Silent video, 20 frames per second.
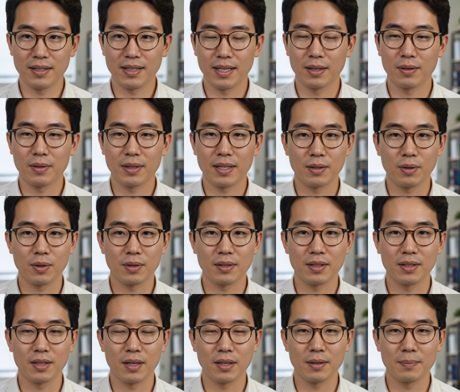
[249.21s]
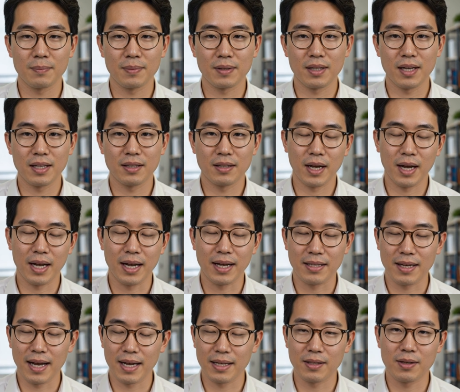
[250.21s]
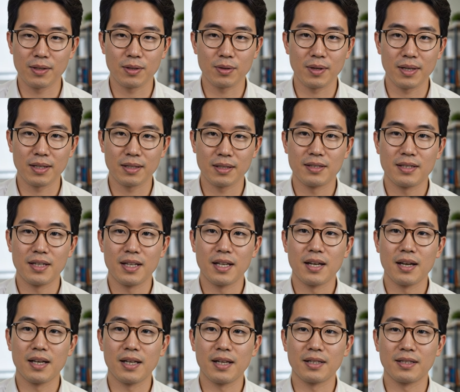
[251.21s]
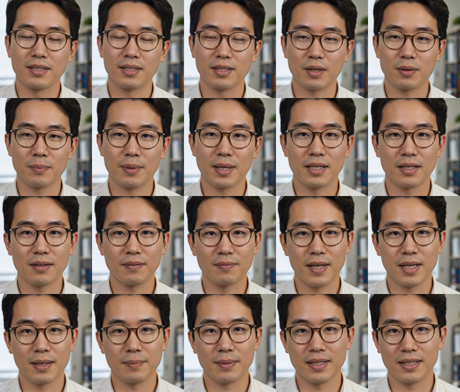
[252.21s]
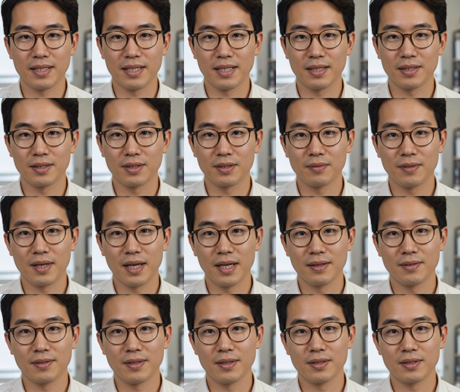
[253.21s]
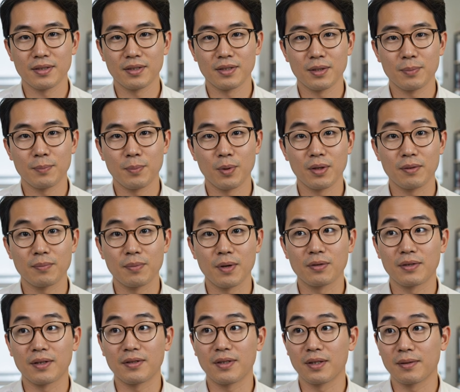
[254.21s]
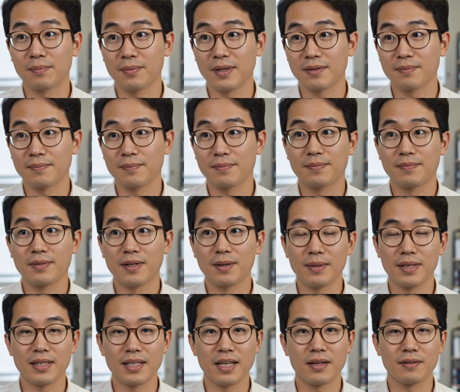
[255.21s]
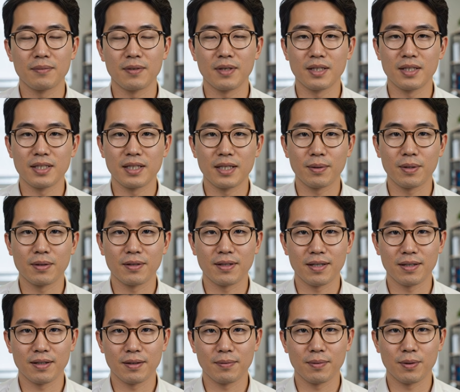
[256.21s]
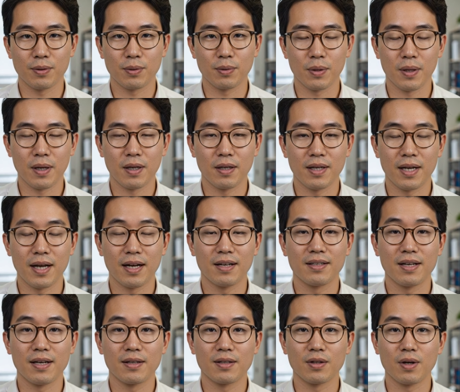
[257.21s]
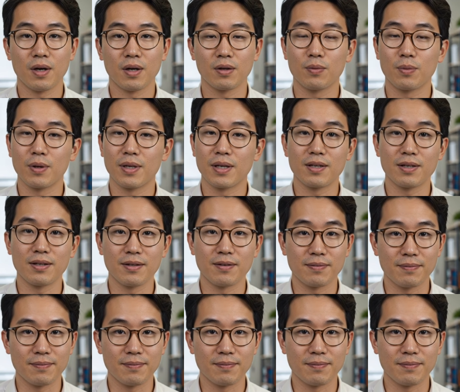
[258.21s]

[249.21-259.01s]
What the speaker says: settling in Northern Europe and other high-latitude regions still make enough vitamin D to survive, support bone development, and maintain a functioning immune system through long, sun-starved winters.